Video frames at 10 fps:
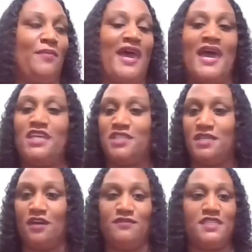
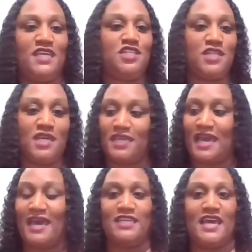passion of teaching
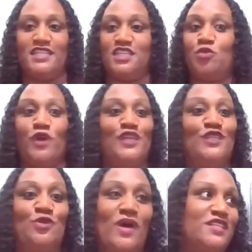that I just want to
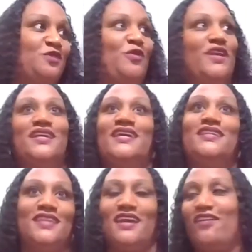do, I just want to
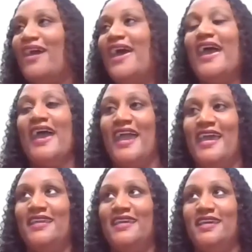get there.
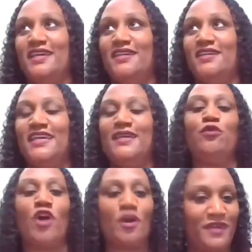And he
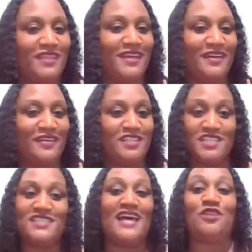brought me there,
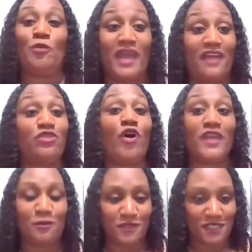just not the way I thought
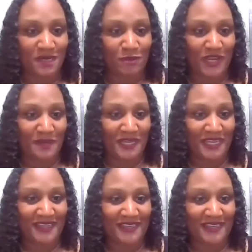he was going to bring me.